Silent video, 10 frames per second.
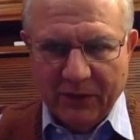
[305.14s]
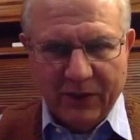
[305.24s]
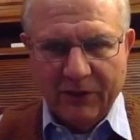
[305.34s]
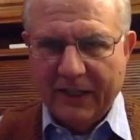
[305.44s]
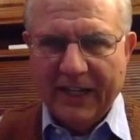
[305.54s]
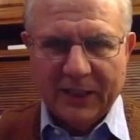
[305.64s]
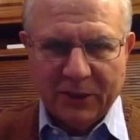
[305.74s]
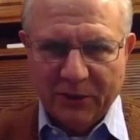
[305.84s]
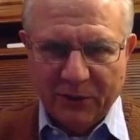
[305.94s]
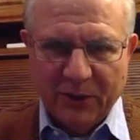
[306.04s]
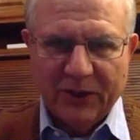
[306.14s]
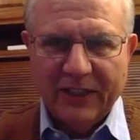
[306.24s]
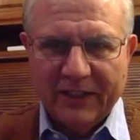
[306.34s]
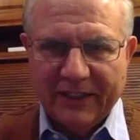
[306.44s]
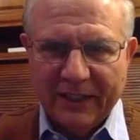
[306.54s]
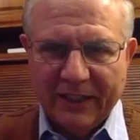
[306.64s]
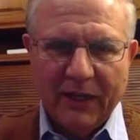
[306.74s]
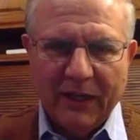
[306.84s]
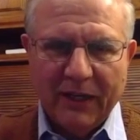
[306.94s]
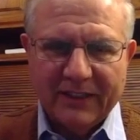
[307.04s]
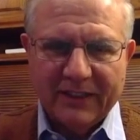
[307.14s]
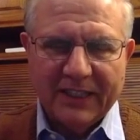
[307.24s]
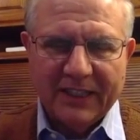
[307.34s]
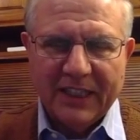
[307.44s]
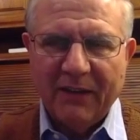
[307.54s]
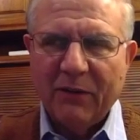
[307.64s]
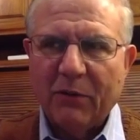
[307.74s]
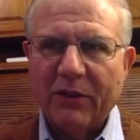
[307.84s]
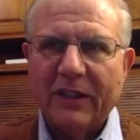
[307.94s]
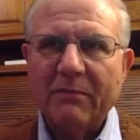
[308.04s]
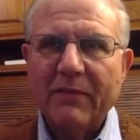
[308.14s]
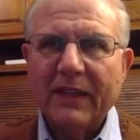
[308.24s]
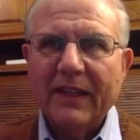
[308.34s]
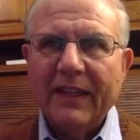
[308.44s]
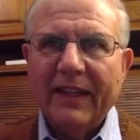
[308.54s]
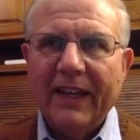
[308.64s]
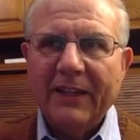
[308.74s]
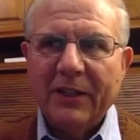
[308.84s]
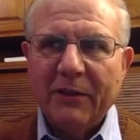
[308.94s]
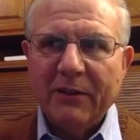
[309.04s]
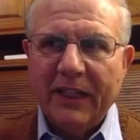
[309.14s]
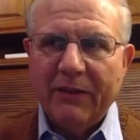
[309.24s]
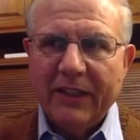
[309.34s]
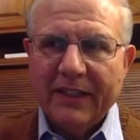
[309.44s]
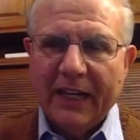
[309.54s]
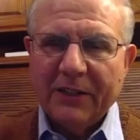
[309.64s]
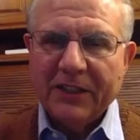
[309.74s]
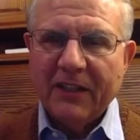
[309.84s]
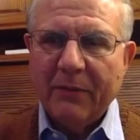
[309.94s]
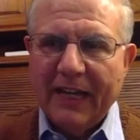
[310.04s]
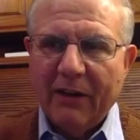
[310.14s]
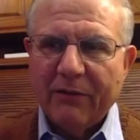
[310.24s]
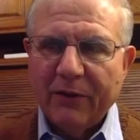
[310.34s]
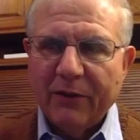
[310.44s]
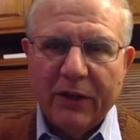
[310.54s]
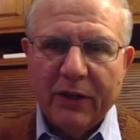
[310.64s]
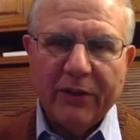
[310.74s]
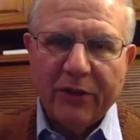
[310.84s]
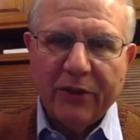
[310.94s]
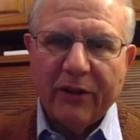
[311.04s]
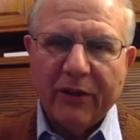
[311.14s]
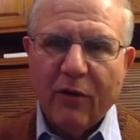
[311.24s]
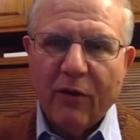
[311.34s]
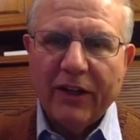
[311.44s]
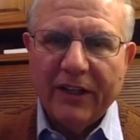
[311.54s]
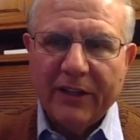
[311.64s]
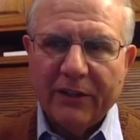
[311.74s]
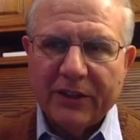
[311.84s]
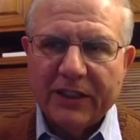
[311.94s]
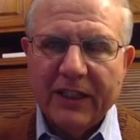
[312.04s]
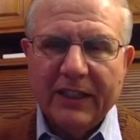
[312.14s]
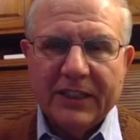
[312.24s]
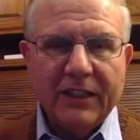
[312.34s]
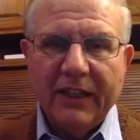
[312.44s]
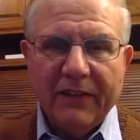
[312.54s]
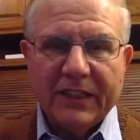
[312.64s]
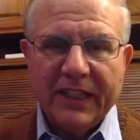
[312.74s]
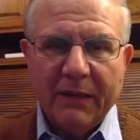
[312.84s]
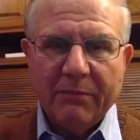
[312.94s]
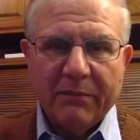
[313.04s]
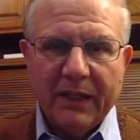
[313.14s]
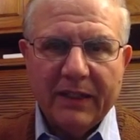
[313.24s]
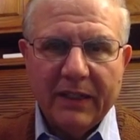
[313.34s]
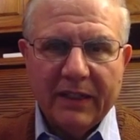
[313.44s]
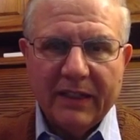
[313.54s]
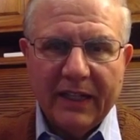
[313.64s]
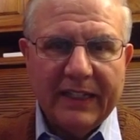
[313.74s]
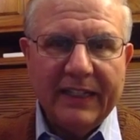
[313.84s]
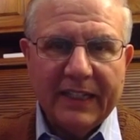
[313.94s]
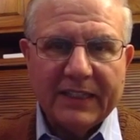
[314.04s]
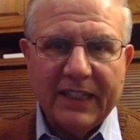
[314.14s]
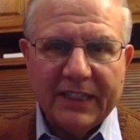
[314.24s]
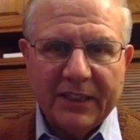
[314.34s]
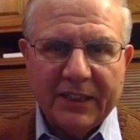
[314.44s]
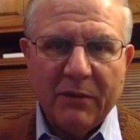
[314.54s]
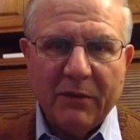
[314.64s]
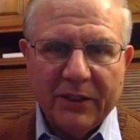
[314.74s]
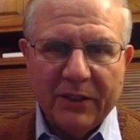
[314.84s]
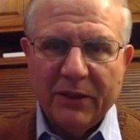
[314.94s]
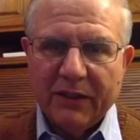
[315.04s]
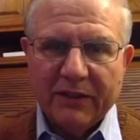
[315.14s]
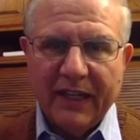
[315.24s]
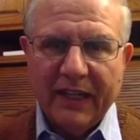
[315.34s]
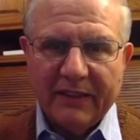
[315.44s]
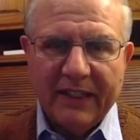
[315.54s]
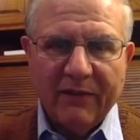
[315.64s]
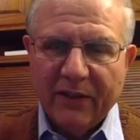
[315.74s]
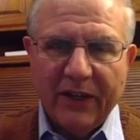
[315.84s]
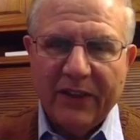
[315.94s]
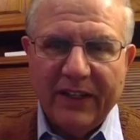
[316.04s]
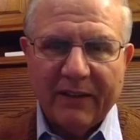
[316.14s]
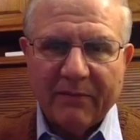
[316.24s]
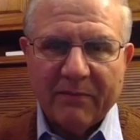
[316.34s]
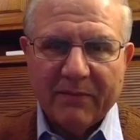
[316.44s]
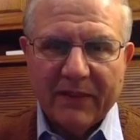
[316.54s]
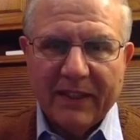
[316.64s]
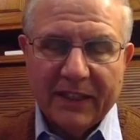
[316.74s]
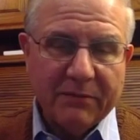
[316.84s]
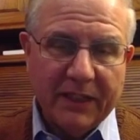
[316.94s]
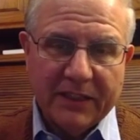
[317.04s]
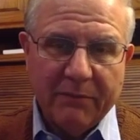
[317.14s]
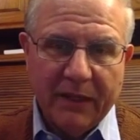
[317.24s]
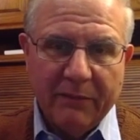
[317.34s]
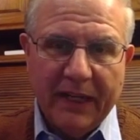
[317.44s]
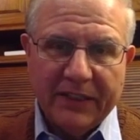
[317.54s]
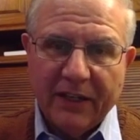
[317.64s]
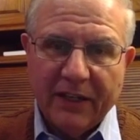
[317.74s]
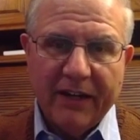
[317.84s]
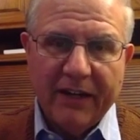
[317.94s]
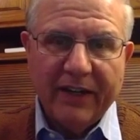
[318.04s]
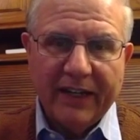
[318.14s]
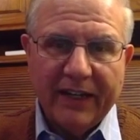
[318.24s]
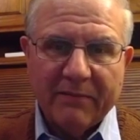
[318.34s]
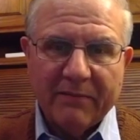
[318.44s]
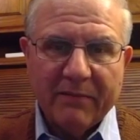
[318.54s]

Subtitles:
cure cancer, do good, to go out and save the world. And, even the doctors that have been out for 20 or 30 or 40 years still have the same ideas. They still want to do that very thing. It's amazing and gratifying.